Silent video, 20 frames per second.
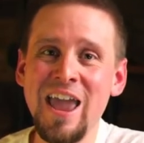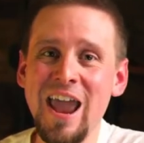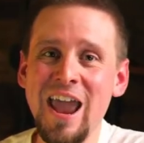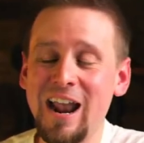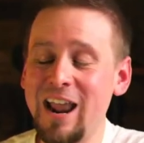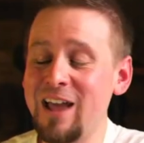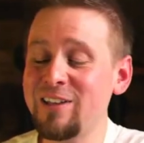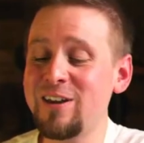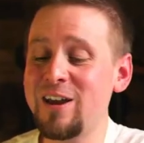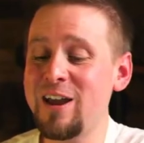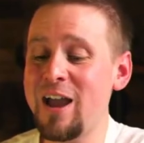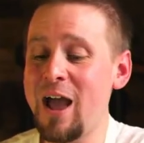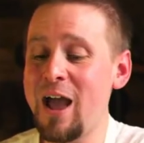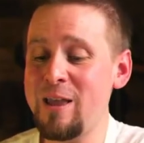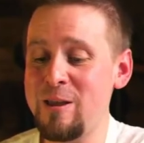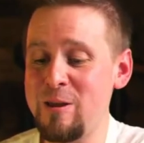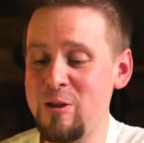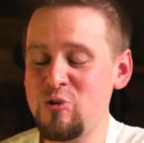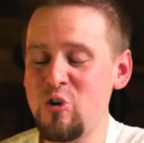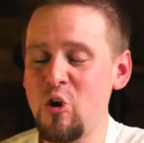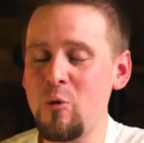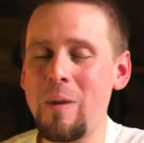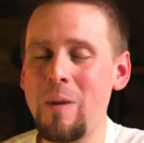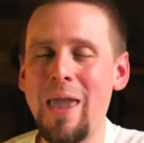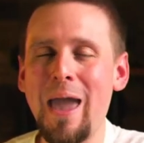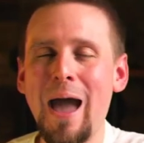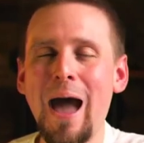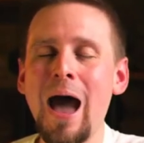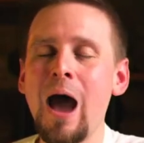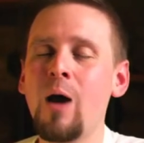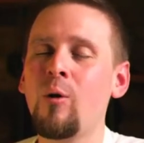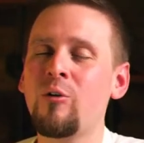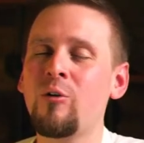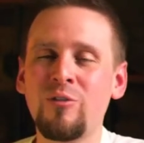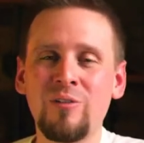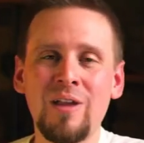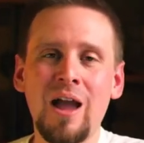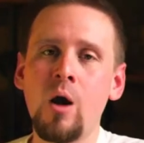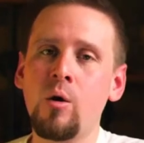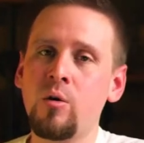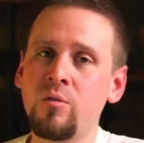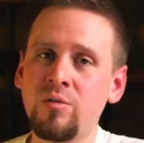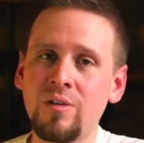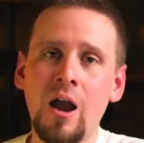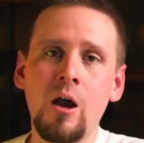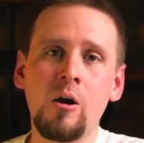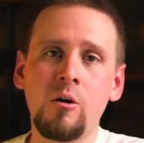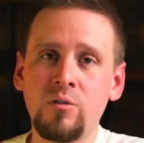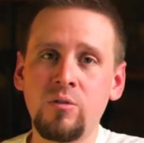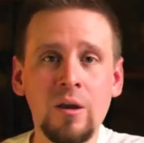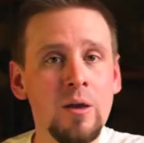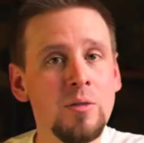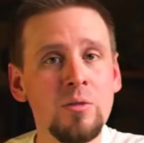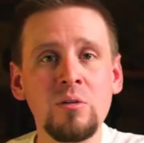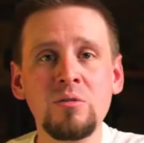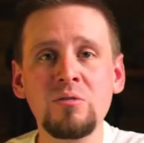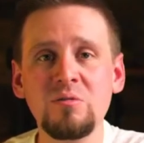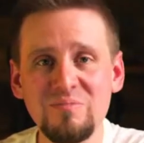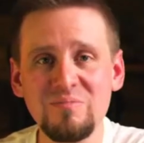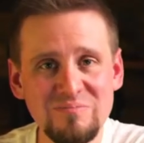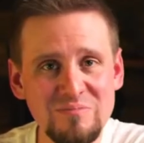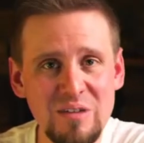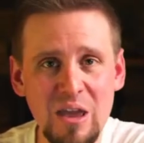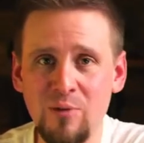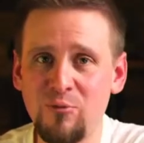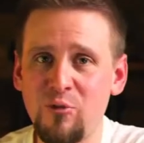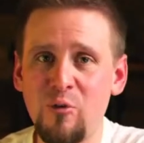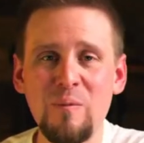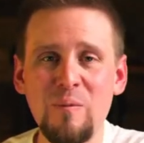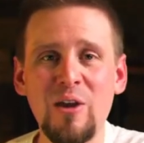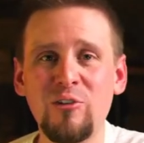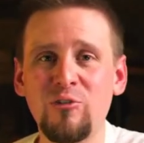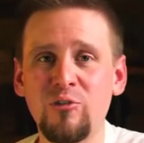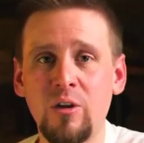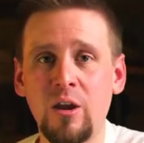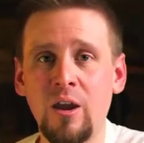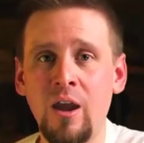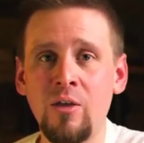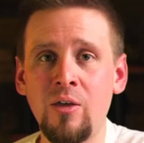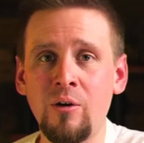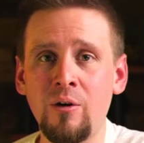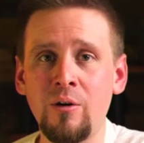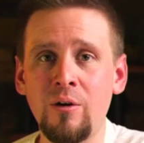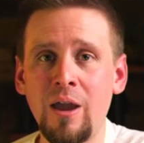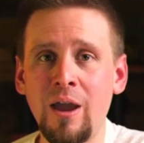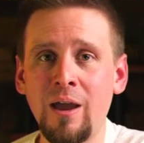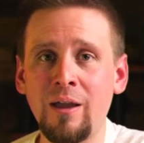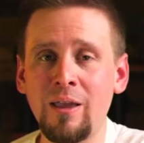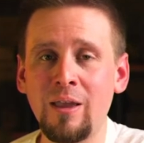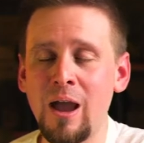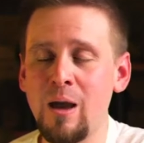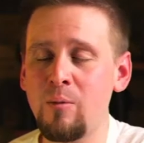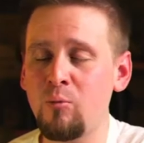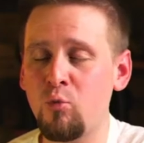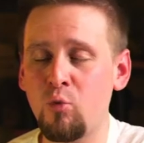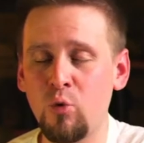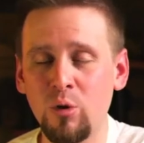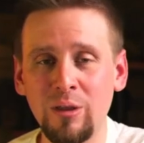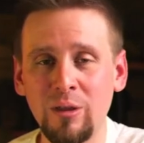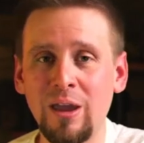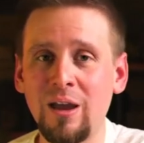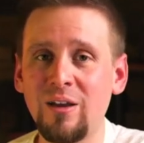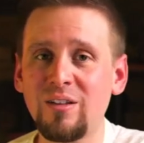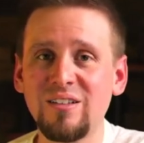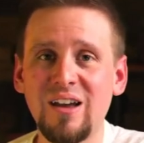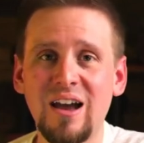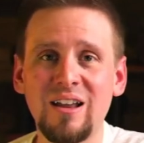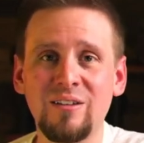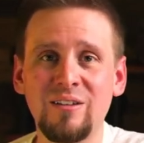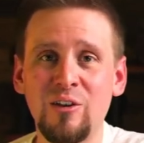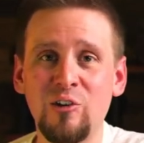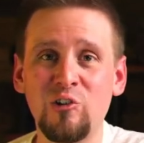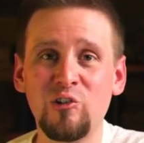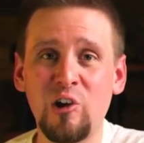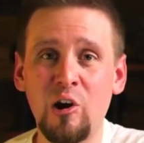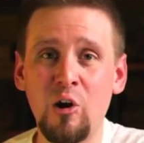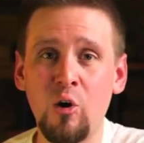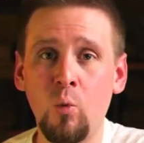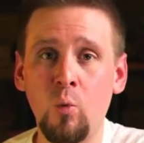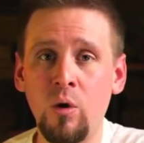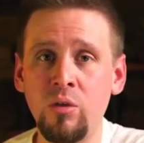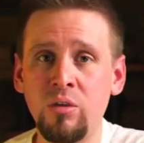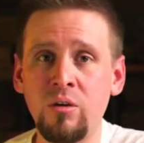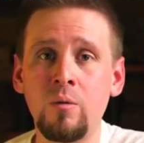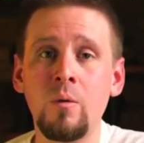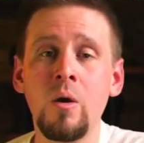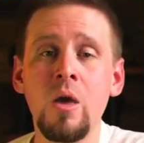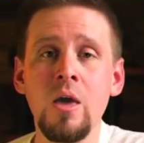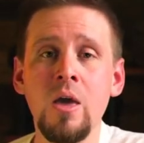And I'll tell you, I, it took me hours and hours and hours to get this information together, and I'm really excited to share it with you.